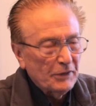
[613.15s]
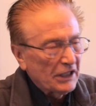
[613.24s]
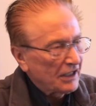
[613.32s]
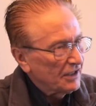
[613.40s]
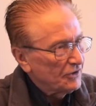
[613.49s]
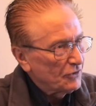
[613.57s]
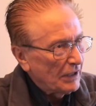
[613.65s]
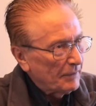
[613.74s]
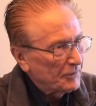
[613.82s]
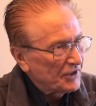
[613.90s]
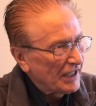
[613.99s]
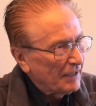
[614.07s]
market
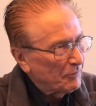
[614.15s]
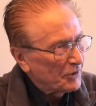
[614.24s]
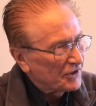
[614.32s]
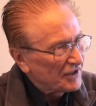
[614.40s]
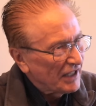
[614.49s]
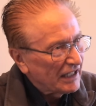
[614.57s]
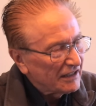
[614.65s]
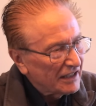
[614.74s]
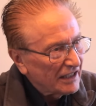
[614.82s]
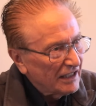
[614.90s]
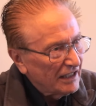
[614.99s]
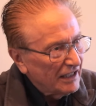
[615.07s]
drops 10%,
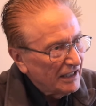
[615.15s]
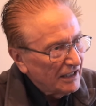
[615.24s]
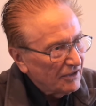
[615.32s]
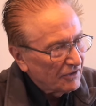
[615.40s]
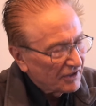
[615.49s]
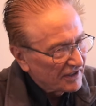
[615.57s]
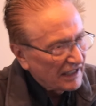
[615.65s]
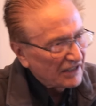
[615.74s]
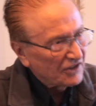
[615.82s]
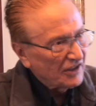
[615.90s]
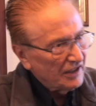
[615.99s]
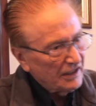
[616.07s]
you're
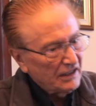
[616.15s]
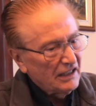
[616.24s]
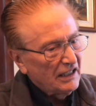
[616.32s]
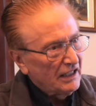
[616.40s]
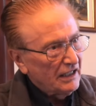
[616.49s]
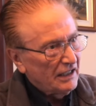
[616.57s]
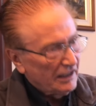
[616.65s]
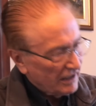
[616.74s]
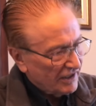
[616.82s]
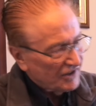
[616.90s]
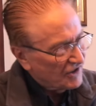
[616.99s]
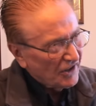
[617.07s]
essentially
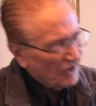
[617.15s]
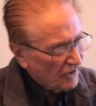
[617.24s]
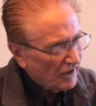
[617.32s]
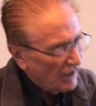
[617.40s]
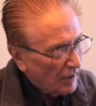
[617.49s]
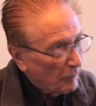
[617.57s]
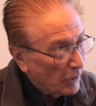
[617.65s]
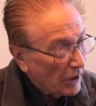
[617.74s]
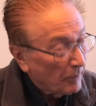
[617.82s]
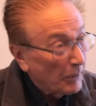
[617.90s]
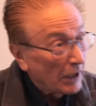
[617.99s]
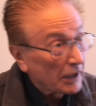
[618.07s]
considered in a
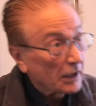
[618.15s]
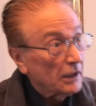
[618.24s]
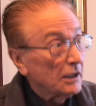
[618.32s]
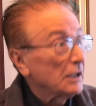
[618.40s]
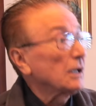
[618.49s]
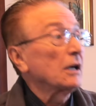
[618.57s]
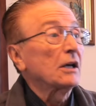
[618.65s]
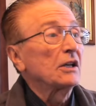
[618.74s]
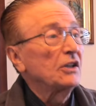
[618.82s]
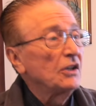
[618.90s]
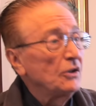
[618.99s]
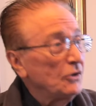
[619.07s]
bear market. It could
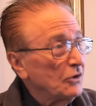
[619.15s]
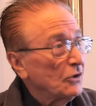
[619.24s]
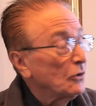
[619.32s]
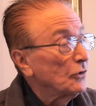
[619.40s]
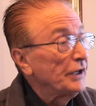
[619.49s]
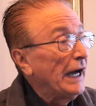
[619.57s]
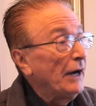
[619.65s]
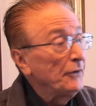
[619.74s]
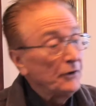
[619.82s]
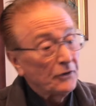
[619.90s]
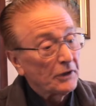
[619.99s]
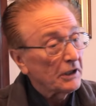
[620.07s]
continue to go
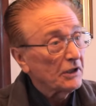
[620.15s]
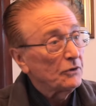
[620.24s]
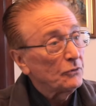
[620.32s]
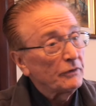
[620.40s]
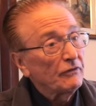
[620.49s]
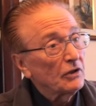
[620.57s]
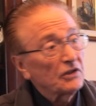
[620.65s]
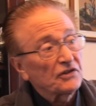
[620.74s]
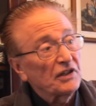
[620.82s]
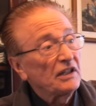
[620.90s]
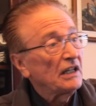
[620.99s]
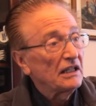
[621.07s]
down, or it could
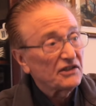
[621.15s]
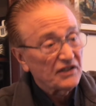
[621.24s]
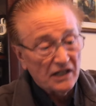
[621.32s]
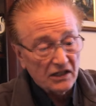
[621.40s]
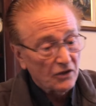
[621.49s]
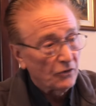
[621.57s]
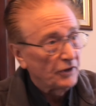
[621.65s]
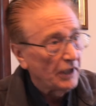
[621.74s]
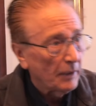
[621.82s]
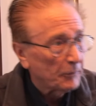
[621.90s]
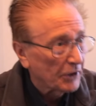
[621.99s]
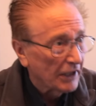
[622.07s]
reverse and then start going
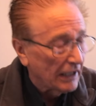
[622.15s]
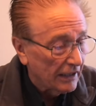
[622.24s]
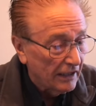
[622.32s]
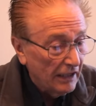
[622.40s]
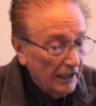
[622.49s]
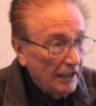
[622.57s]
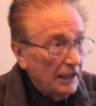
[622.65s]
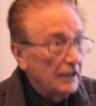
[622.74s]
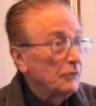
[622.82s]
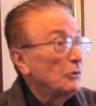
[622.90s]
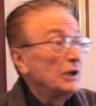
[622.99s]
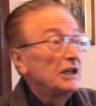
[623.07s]
up again.
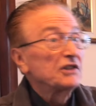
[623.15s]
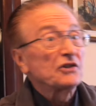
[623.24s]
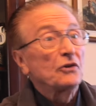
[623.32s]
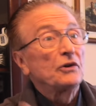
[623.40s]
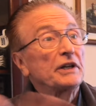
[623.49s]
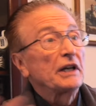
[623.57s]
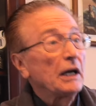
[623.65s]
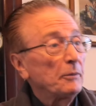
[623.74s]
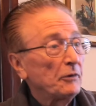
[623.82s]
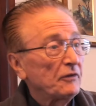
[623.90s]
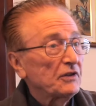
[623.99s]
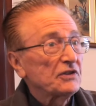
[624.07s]
And when it's going
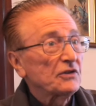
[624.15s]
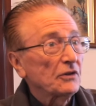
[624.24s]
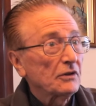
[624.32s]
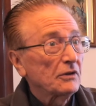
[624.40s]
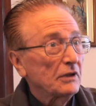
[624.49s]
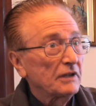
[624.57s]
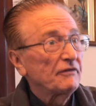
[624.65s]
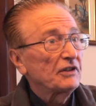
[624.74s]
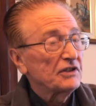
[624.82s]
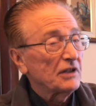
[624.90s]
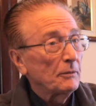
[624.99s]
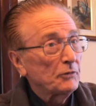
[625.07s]
up, if it's
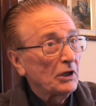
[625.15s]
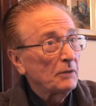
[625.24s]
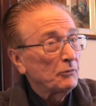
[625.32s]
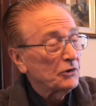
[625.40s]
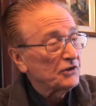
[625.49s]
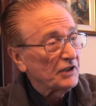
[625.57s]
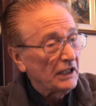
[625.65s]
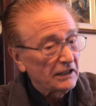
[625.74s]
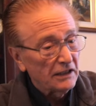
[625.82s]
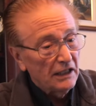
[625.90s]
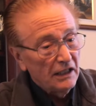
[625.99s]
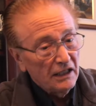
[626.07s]
up
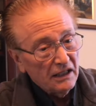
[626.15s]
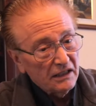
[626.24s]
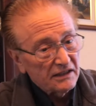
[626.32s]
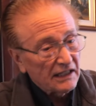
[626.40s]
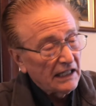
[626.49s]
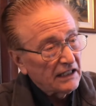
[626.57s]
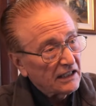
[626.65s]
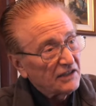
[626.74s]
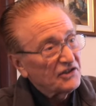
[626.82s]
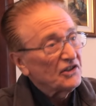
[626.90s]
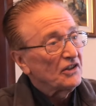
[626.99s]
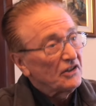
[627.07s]
10%, it's kind of
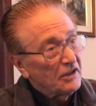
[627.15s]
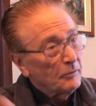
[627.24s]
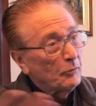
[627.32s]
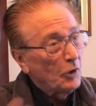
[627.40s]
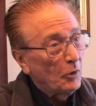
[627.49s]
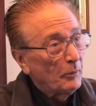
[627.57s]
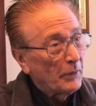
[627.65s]
considered a bull